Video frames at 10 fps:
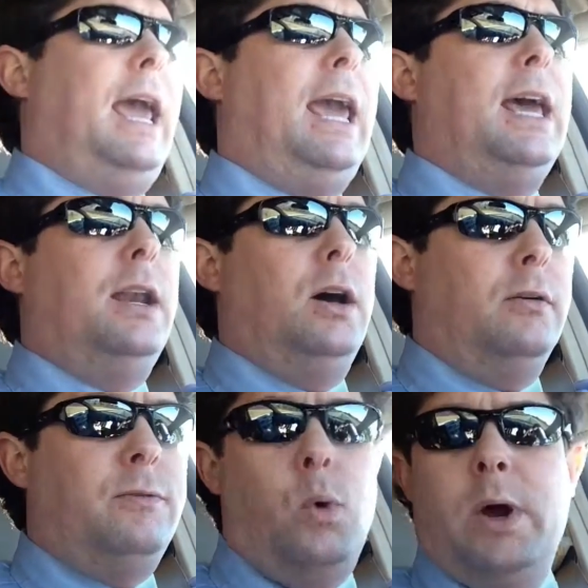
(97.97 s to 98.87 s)
and
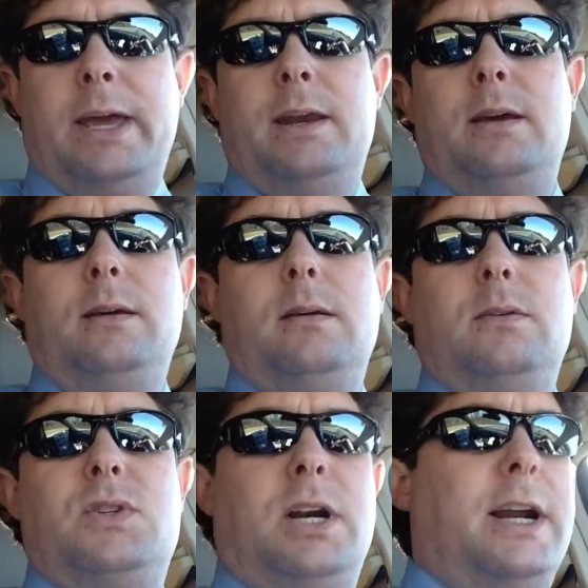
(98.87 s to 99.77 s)
avoid
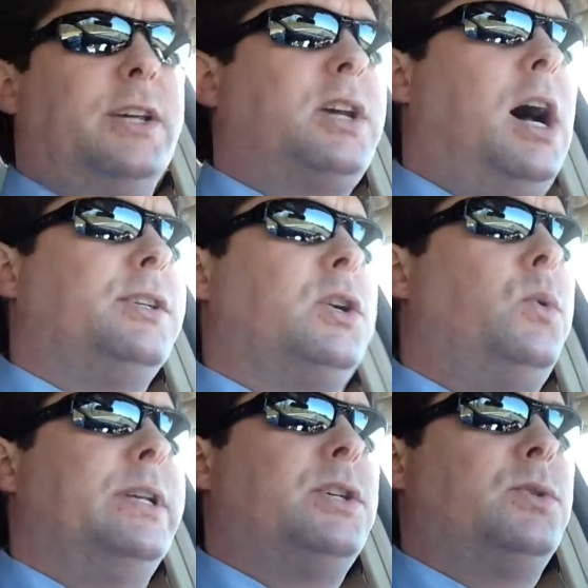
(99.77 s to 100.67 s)
serious
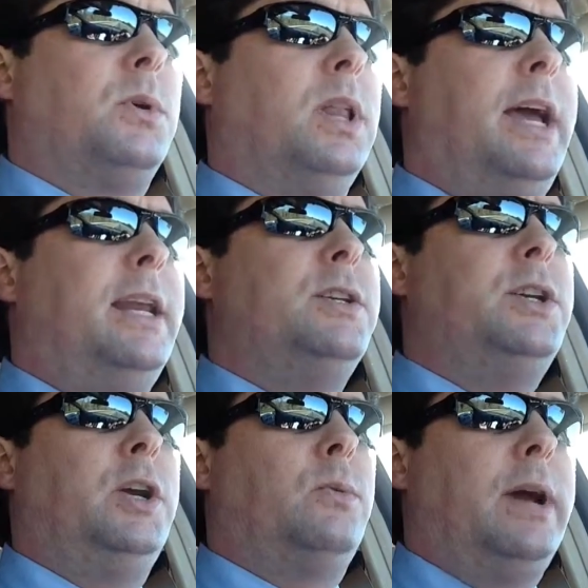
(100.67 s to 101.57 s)
consequences related
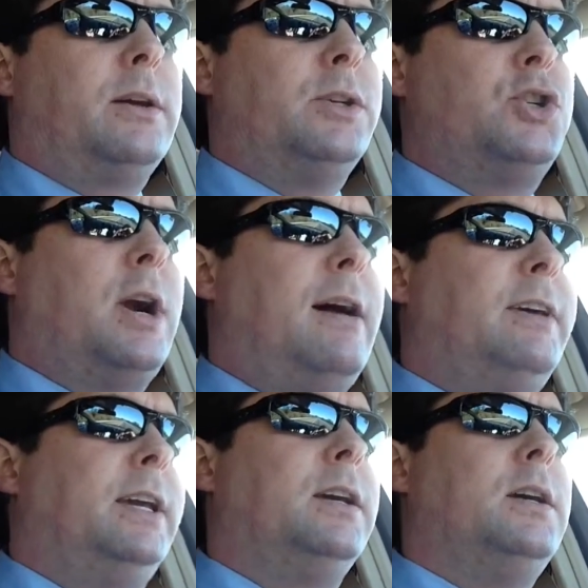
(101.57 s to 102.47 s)
to your reckless
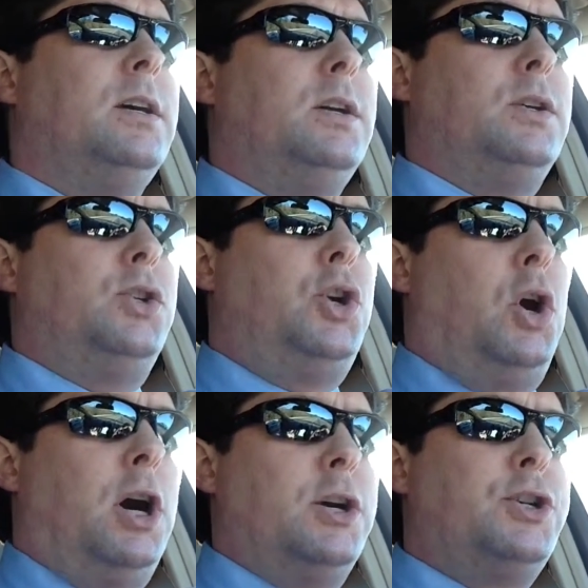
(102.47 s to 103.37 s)
driving
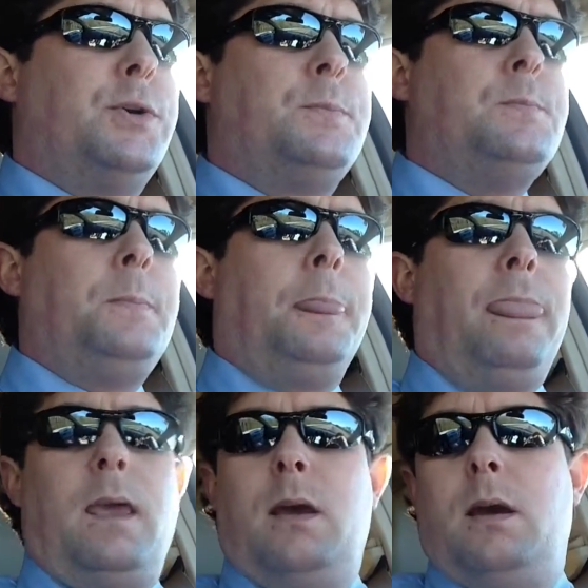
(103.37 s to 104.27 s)
charge.
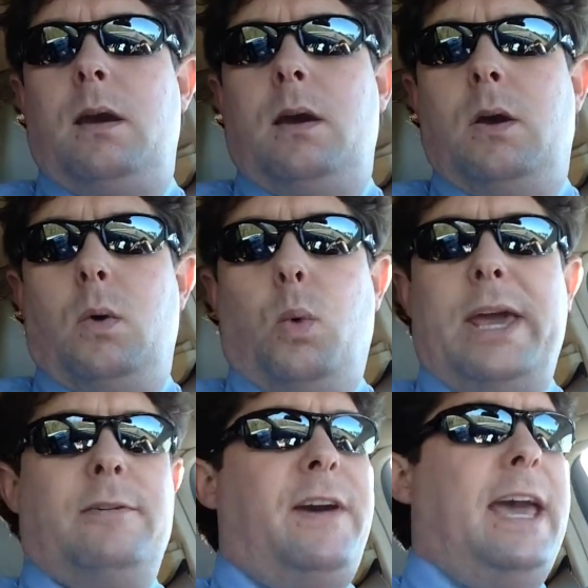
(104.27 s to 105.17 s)

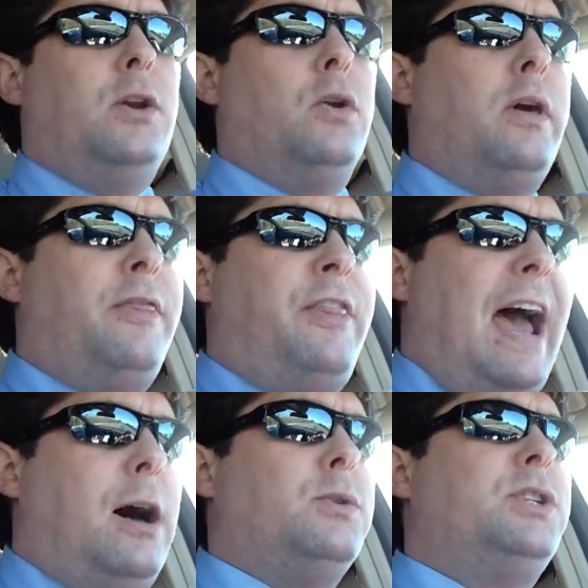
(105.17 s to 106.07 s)
We have handled
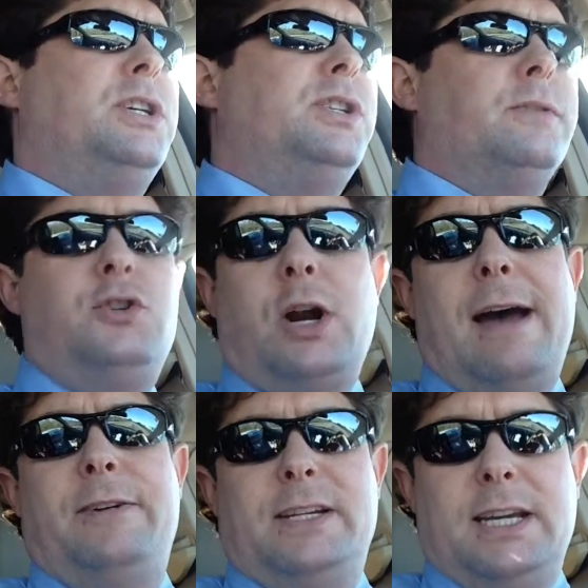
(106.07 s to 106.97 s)
thousands of
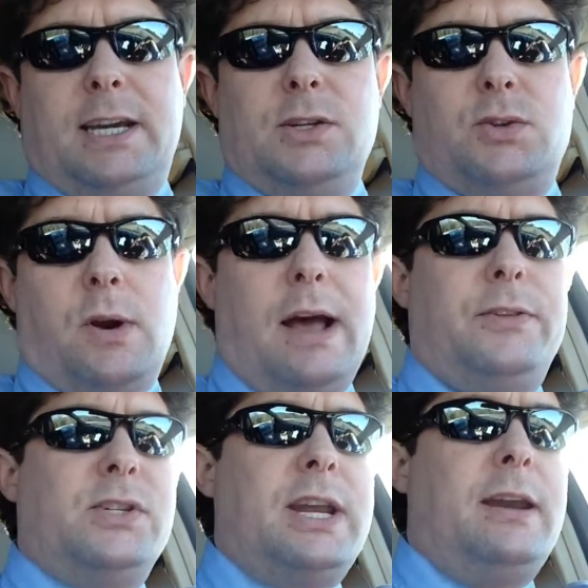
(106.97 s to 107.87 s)
traffic tickets
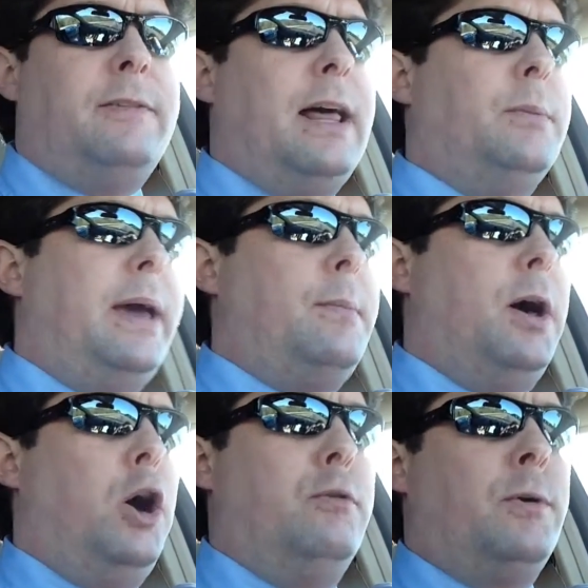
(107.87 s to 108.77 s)
throughout the state of
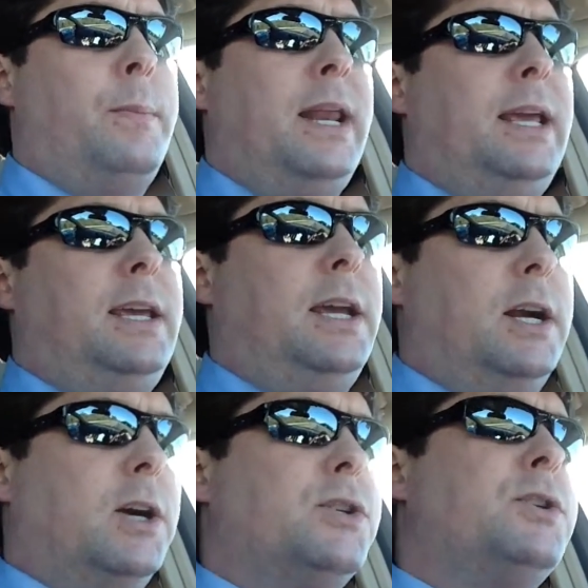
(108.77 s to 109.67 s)
Alabama over many
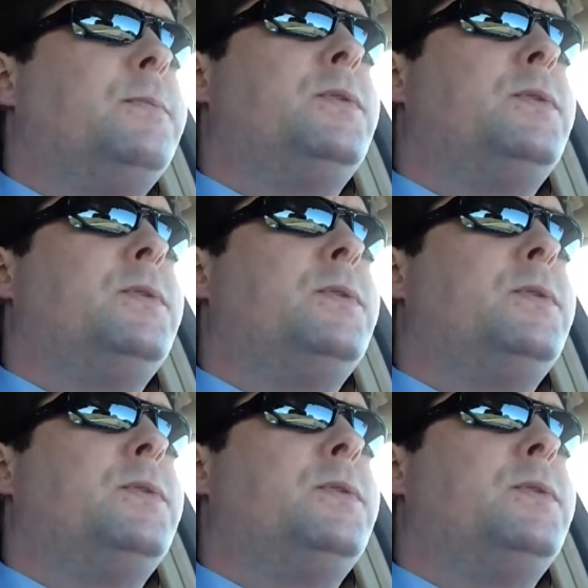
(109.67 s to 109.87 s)
years.